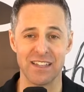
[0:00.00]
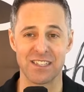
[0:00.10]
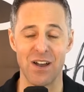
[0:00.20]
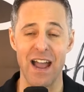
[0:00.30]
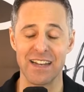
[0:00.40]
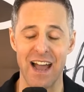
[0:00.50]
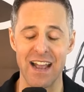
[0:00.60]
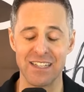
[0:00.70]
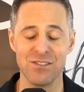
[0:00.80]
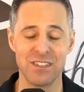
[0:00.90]
And so I,
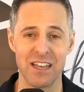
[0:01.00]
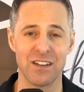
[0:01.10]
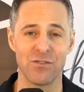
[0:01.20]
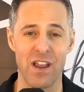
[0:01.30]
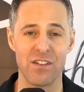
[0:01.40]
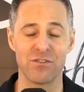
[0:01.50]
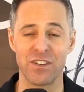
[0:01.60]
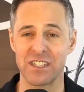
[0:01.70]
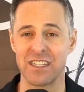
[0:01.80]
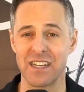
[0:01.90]
I do tend to favor
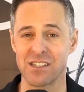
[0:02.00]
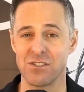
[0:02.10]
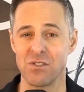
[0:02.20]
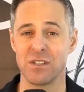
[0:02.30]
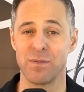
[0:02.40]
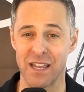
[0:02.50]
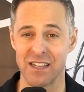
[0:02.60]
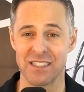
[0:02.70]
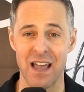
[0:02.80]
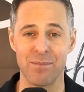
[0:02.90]
fixed index annuities
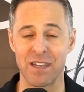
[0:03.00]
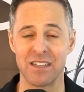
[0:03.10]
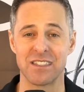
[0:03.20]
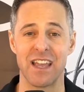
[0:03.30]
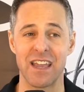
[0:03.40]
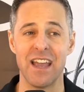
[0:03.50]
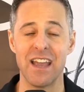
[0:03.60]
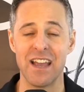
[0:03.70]
because of that, because they,